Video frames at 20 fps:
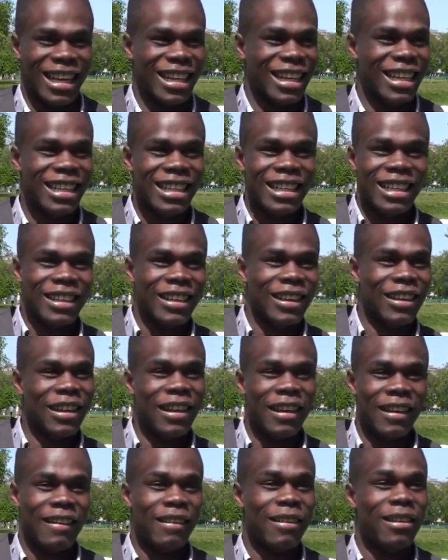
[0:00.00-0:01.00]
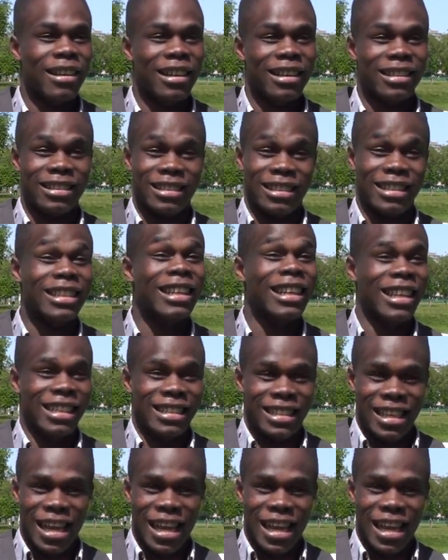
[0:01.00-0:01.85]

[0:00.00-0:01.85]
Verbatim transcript: Preferably you're on the stage when it happens.